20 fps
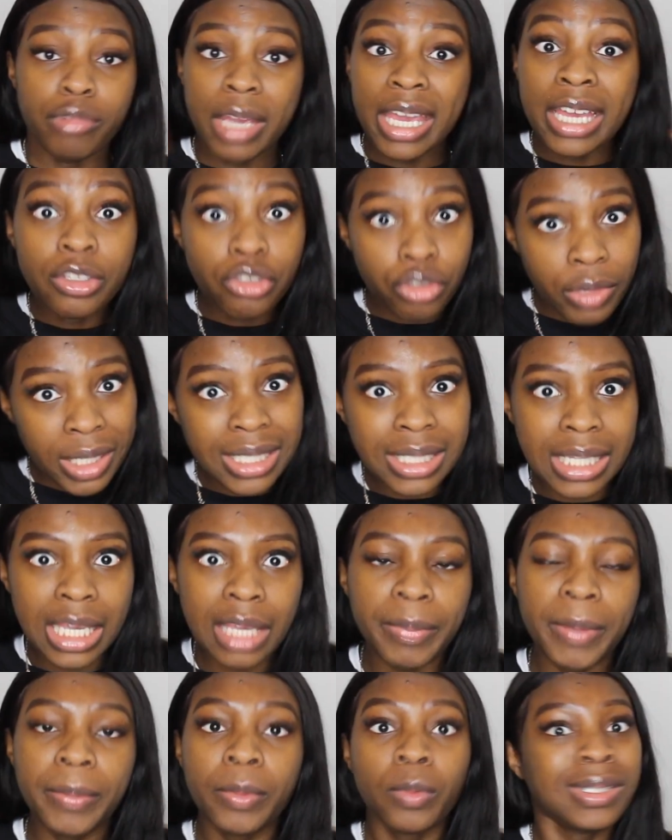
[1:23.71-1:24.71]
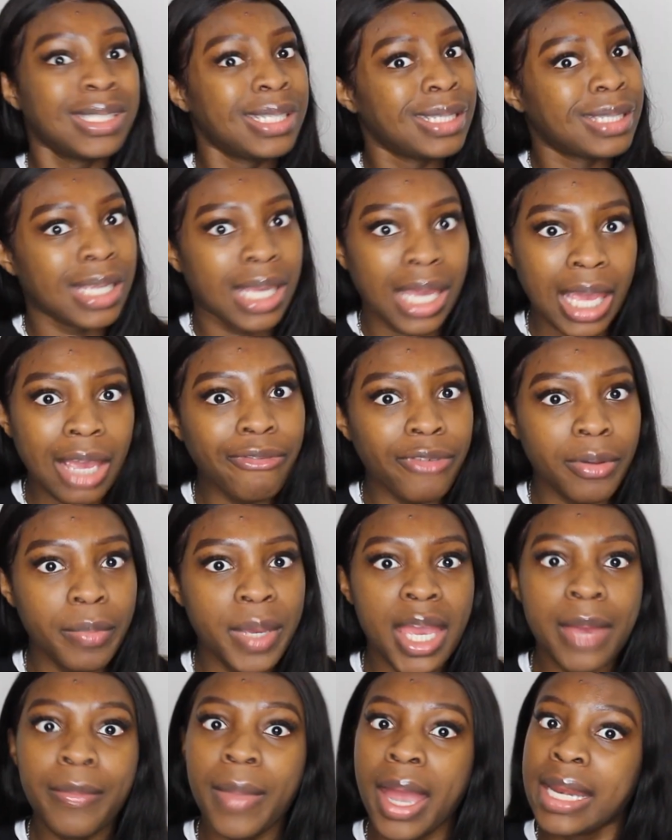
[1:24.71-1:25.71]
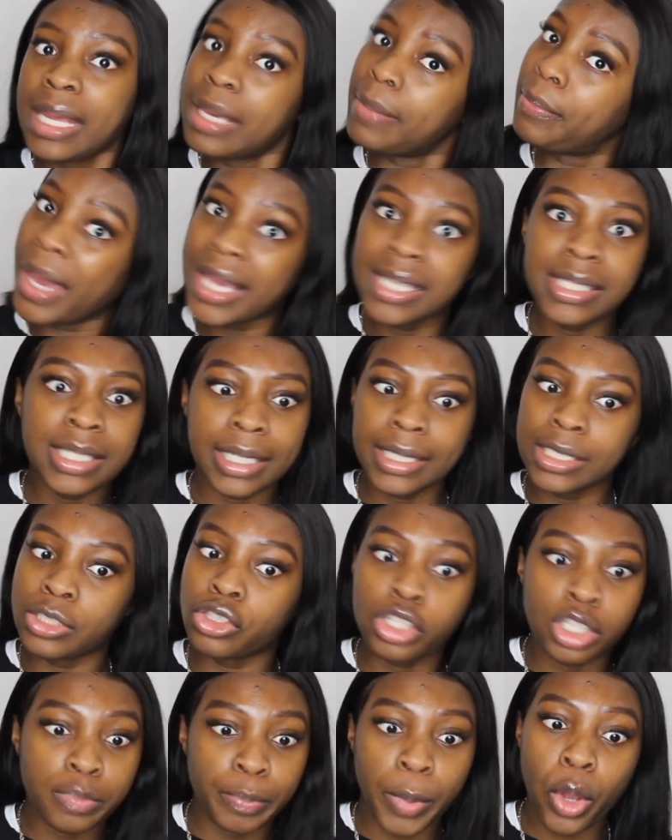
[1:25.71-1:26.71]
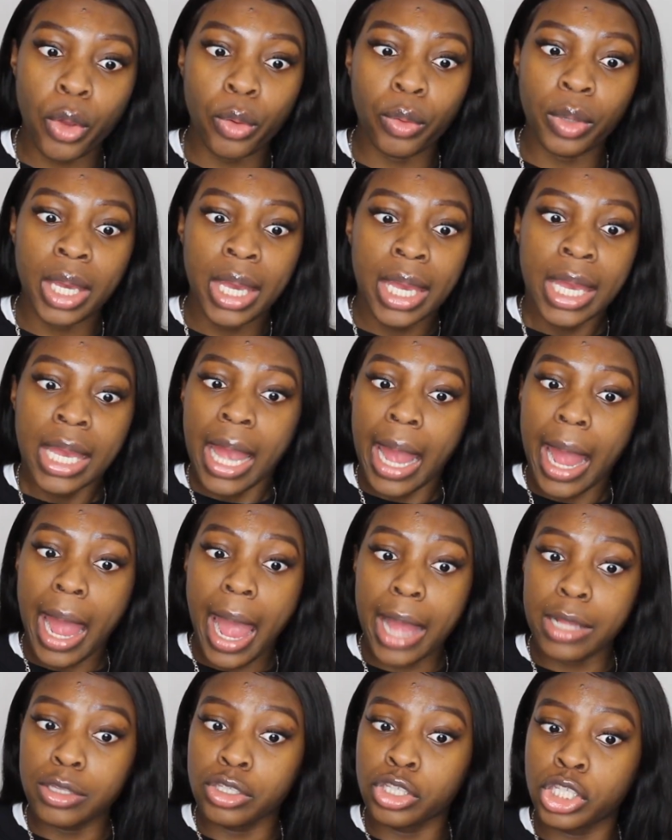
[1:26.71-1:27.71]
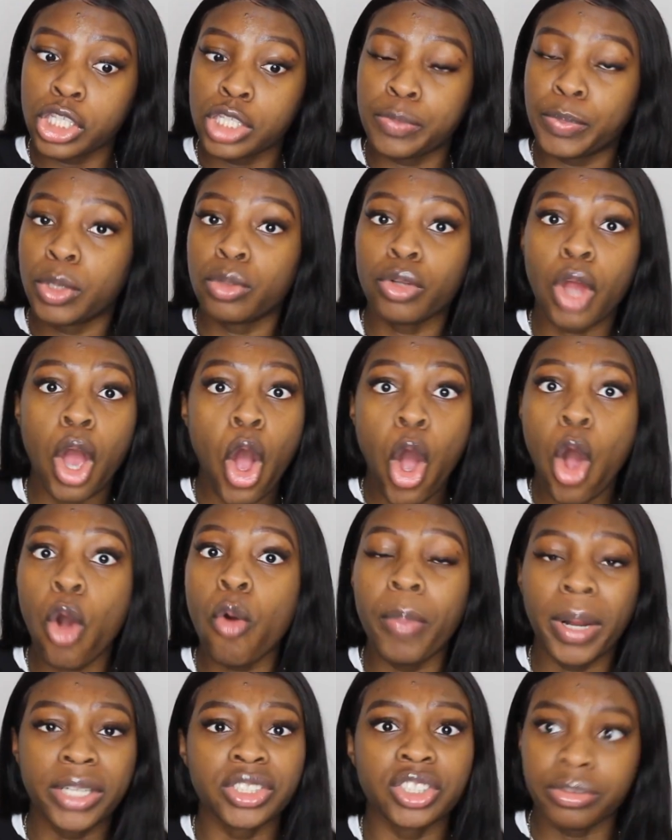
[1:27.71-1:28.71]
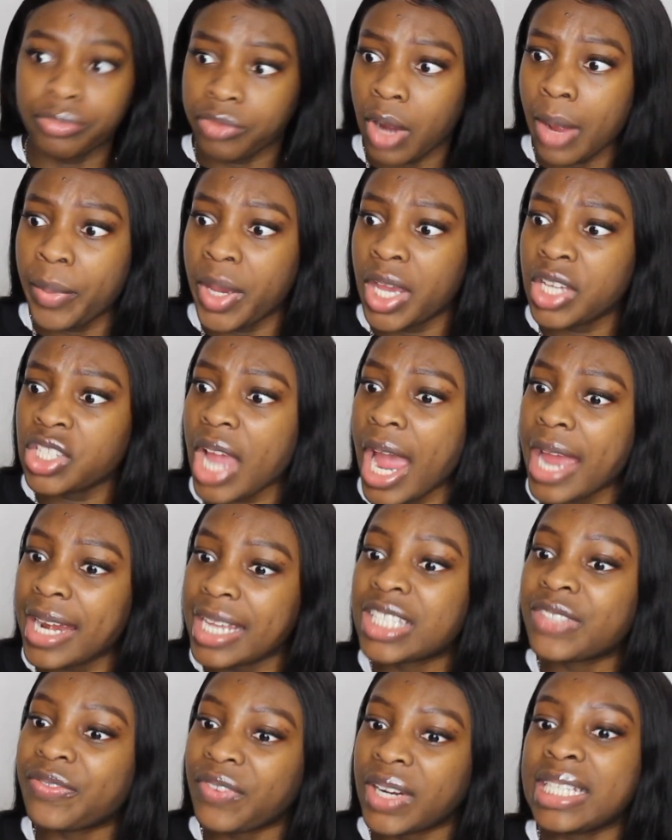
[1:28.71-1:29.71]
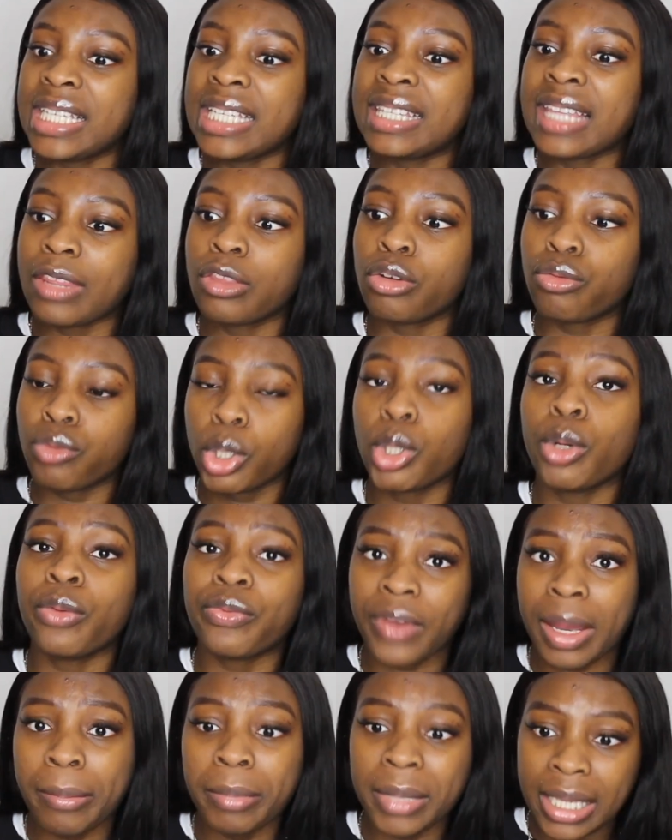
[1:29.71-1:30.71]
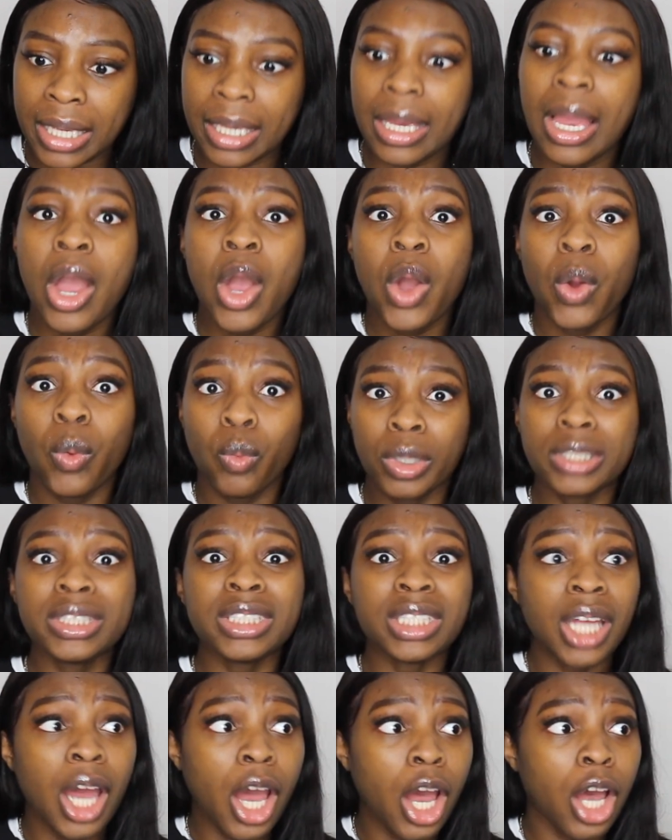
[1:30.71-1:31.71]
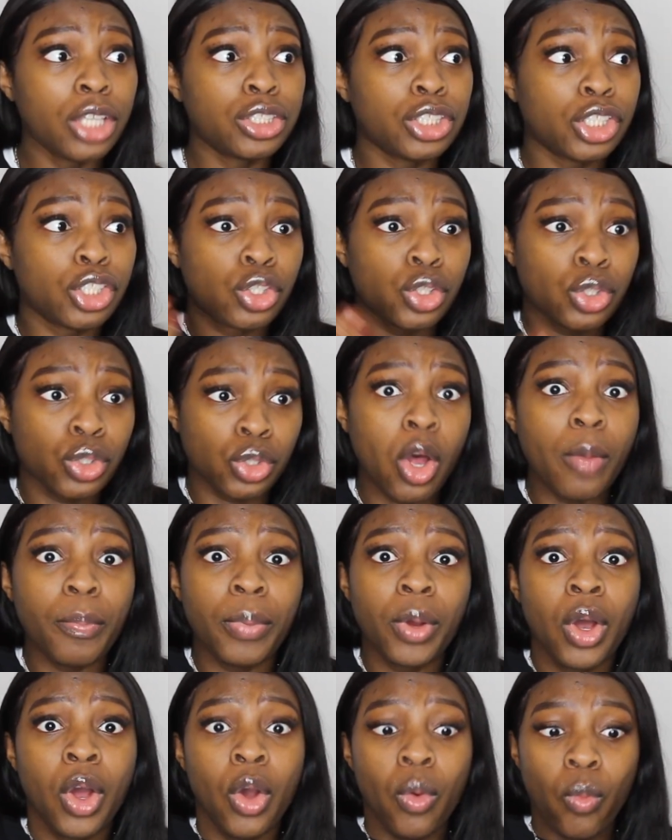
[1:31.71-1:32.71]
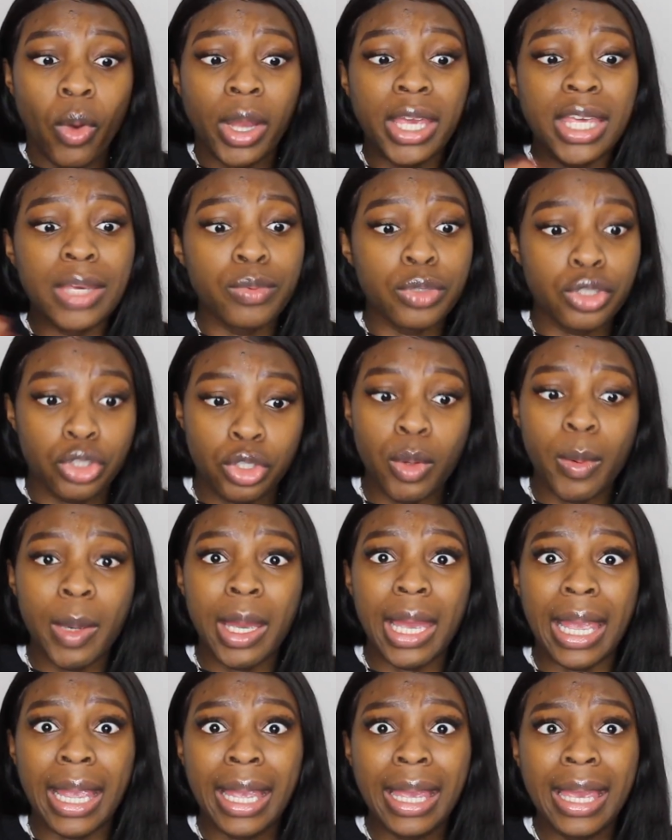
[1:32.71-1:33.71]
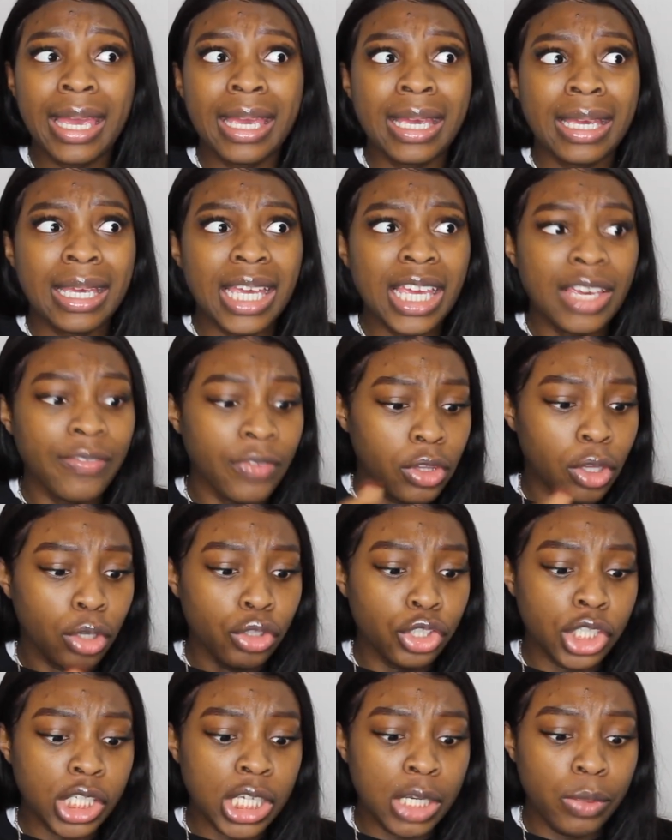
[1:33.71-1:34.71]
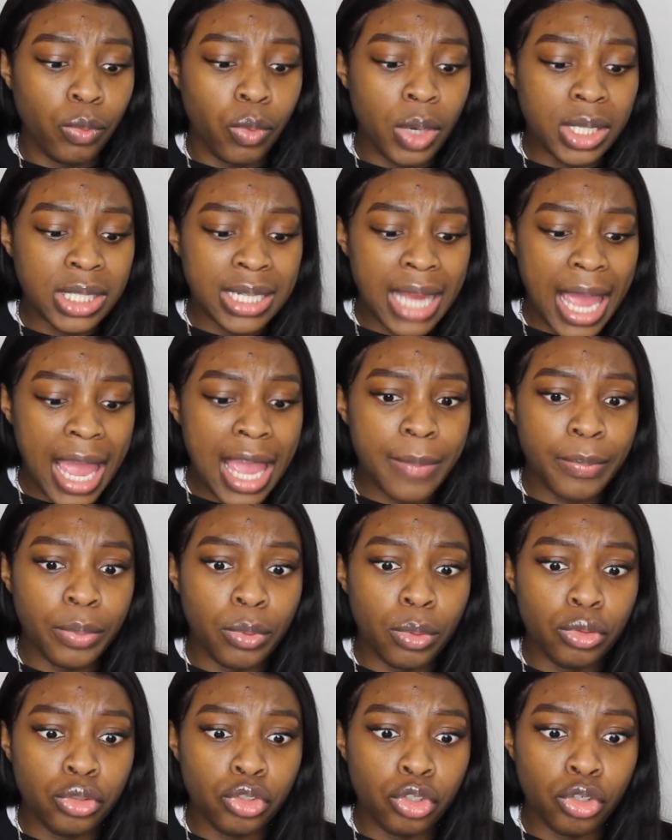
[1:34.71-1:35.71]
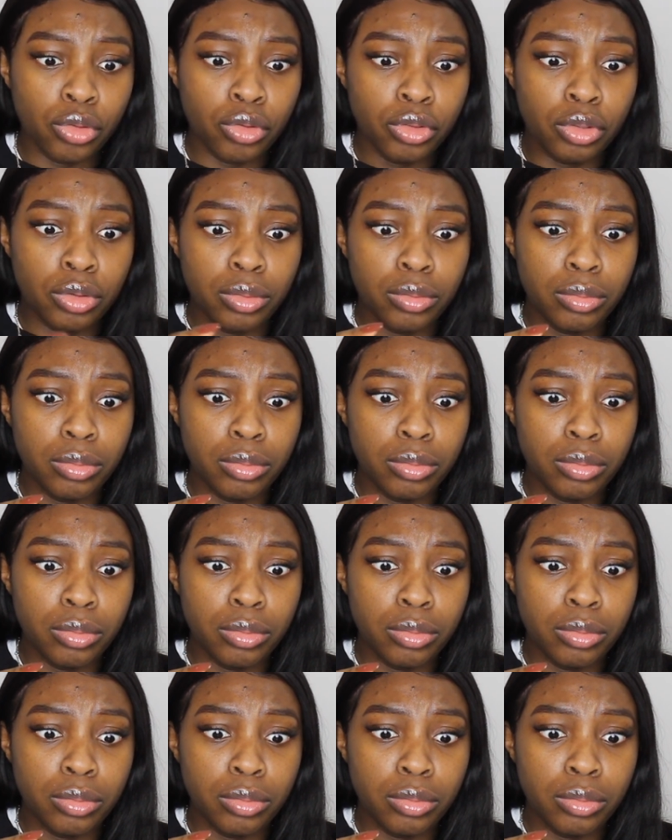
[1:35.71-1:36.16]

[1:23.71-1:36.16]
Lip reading: interesting. People wanted to hear from him, and he basically just spoke and spewed a whole bunch of rubbish. And it's funny that the royal family wanted her to stop what he was doing, even though she wasn't able to